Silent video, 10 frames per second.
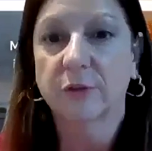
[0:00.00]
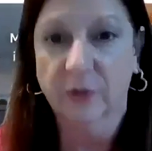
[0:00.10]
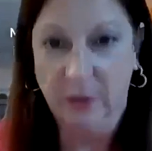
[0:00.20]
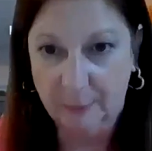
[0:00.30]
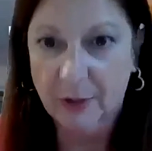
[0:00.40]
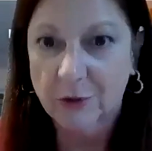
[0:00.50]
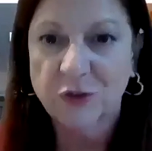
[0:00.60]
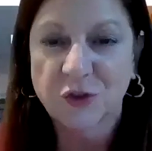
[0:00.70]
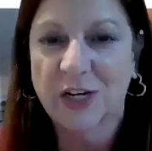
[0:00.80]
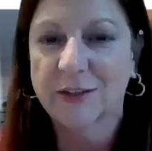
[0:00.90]
and then just get
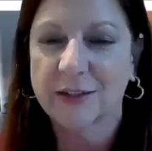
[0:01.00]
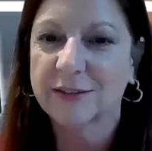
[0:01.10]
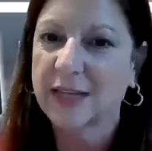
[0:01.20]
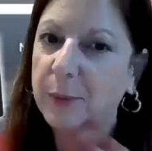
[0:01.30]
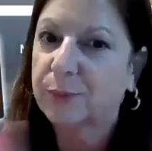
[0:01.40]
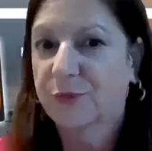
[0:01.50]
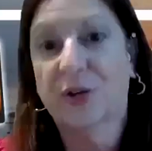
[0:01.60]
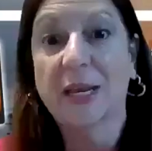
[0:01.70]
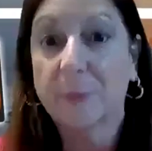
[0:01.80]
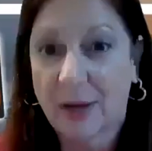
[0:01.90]
back on track the next
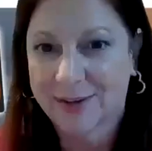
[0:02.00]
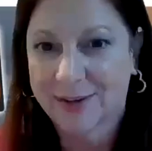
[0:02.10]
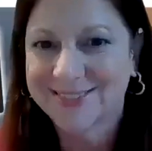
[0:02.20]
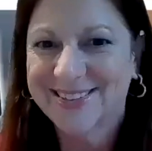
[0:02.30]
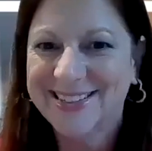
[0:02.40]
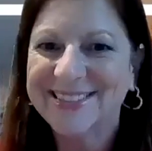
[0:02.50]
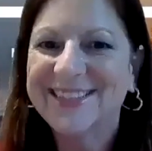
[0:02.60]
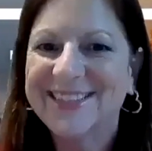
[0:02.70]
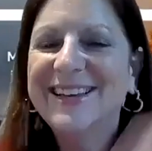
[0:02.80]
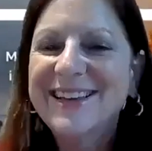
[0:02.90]
day. Forget about it,
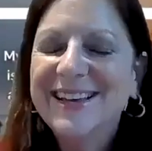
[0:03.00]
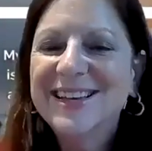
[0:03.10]
right?